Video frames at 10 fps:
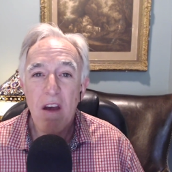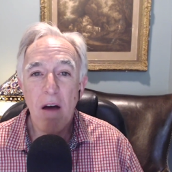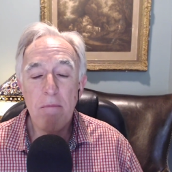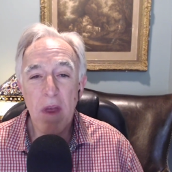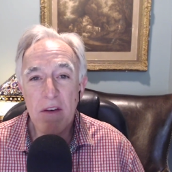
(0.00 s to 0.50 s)

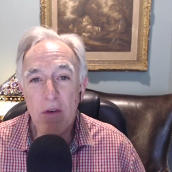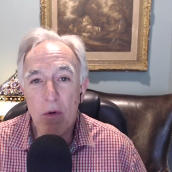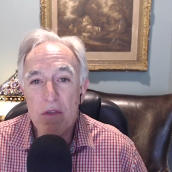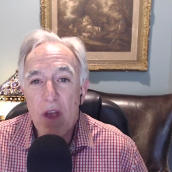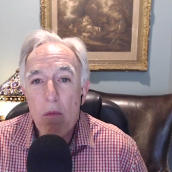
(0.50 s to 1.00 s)
of
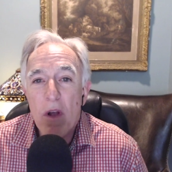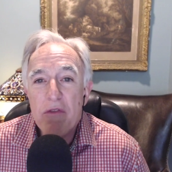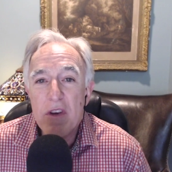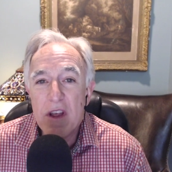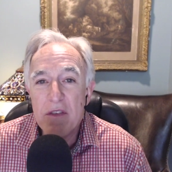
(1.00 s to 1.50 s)
mentors I
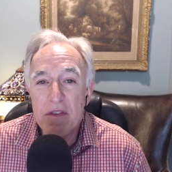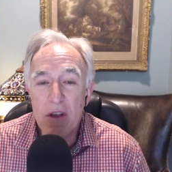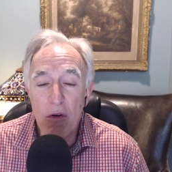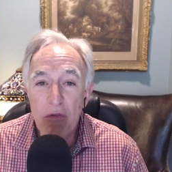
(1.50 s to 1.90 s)
want you to consider.